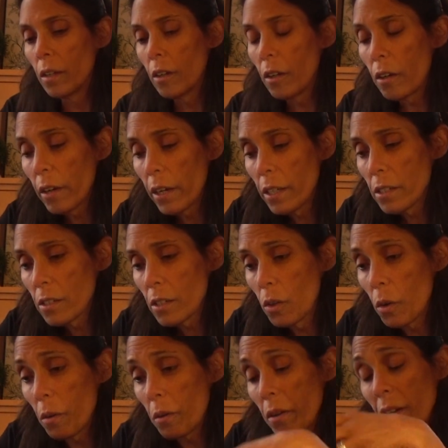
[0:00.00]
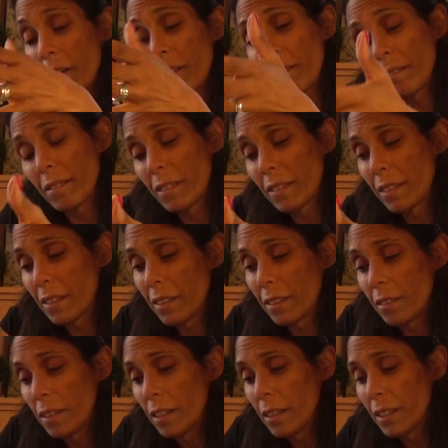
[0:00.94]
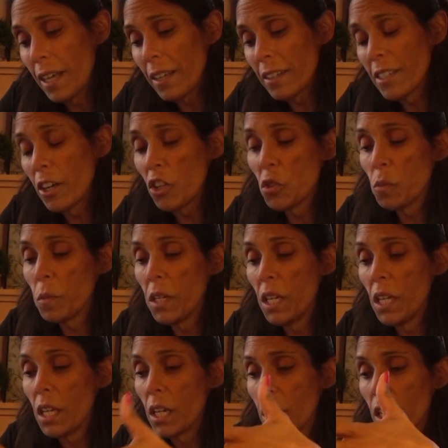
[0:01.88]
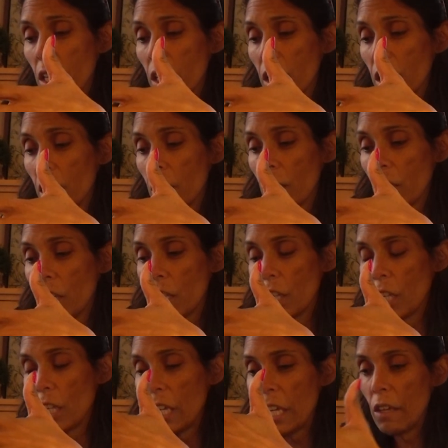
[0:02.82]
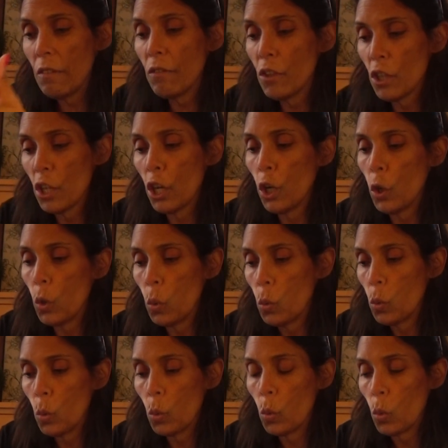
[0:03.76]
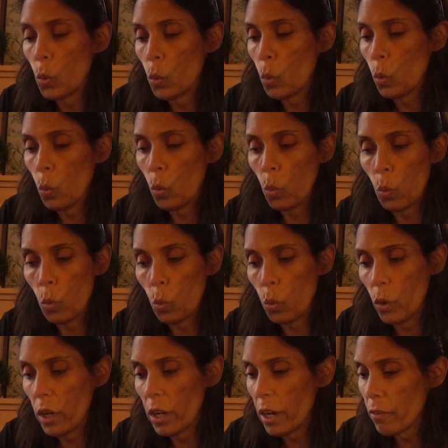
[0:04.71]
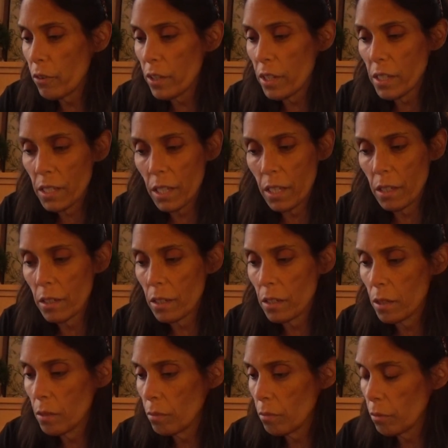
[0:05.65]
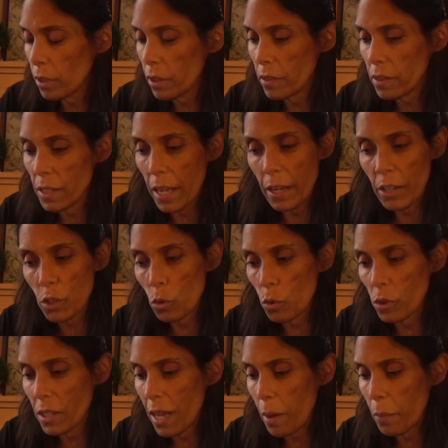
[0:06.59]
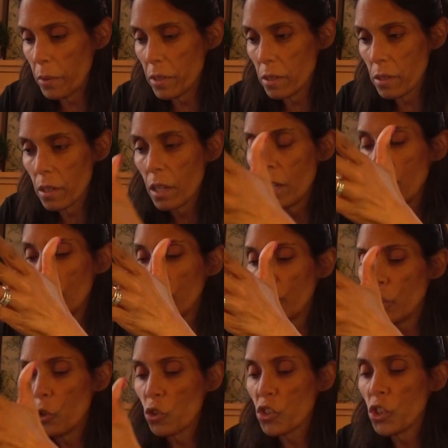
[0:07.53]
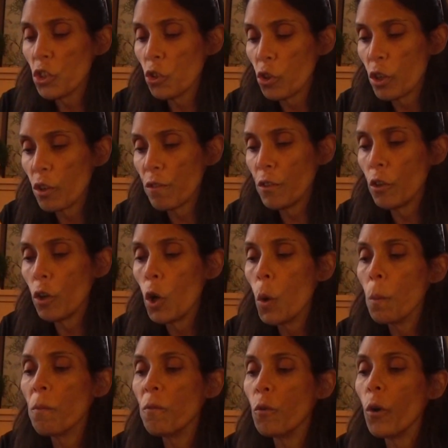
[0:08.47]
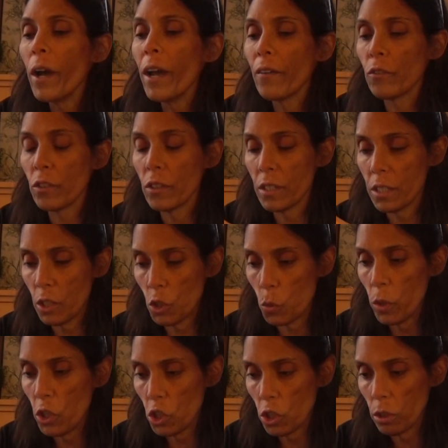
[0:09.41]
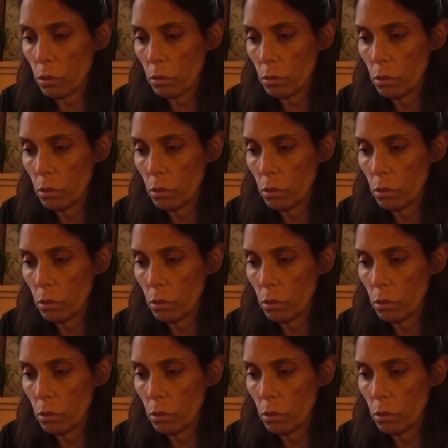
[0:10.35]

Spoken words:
Alright, so that tells me, even though whatever this is, whether this Ten of Swords happens, you're still going to feel hopeful after the situation.